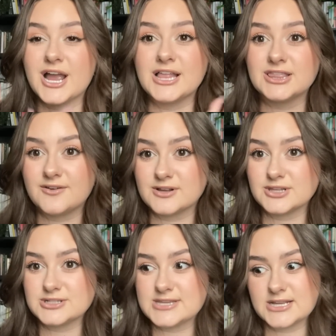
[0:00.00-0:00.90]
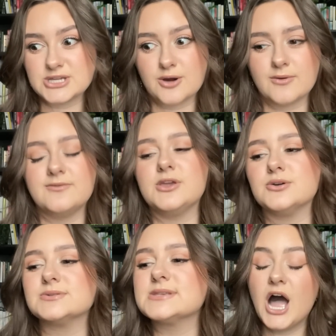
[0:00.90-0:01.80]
I love her little TikTok reviews.